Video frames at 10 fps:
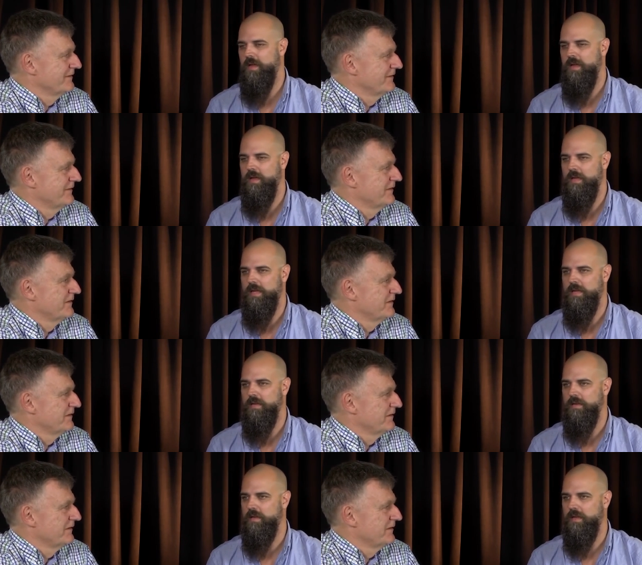Speaker 1: Uh,
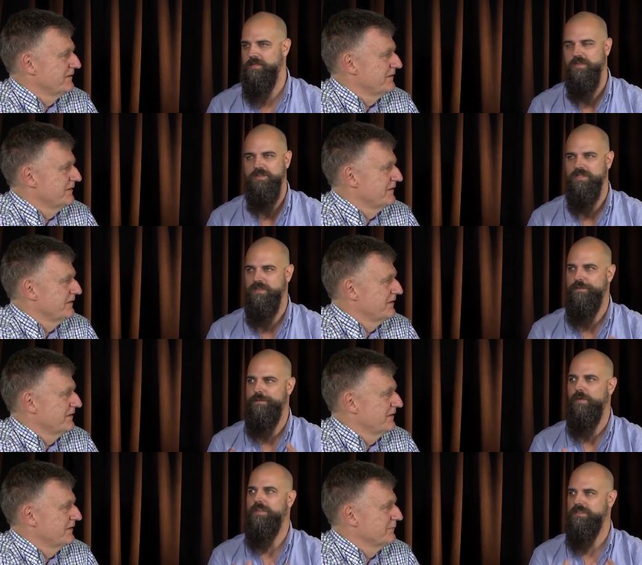and so just the
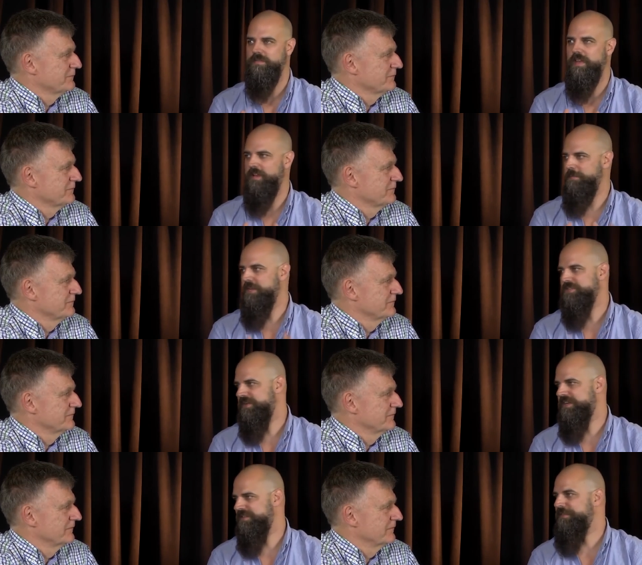fullness of that
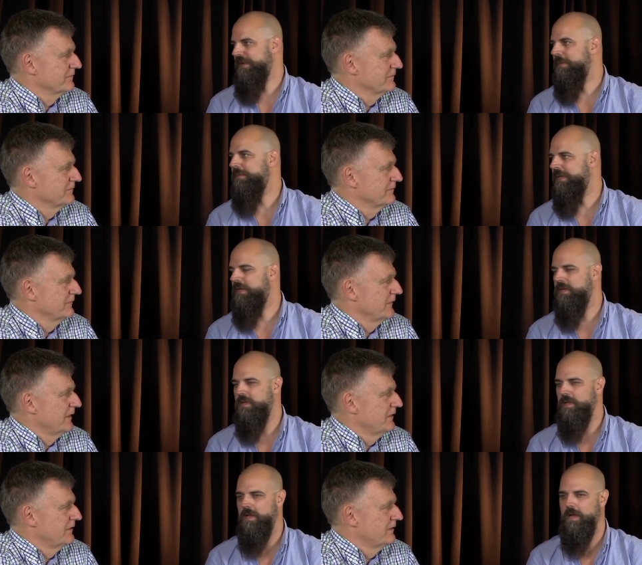ministry as a family
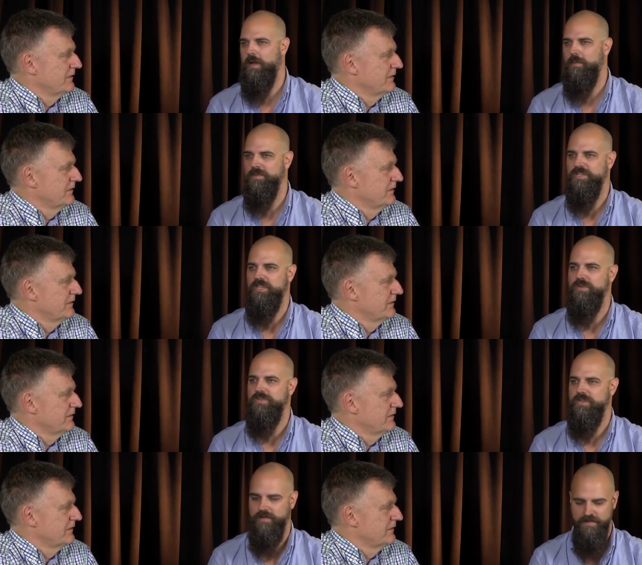uh, was a
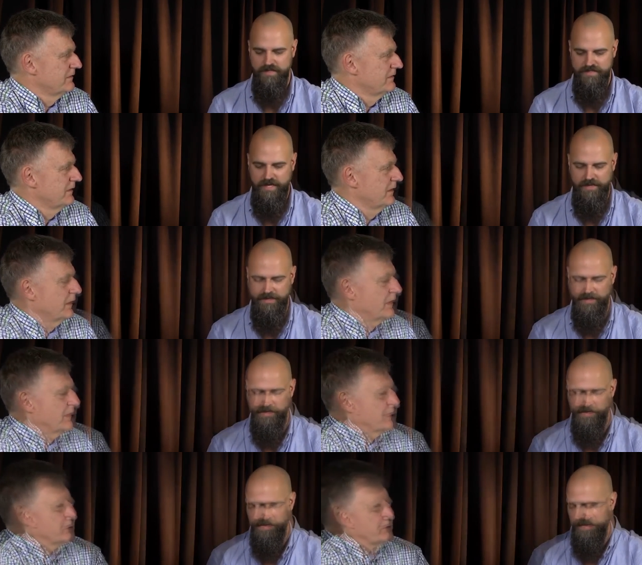huge shift. And the second
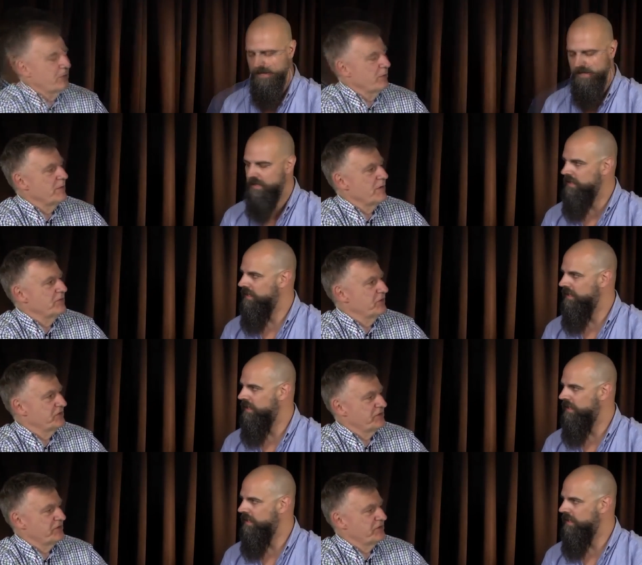thing. Before we move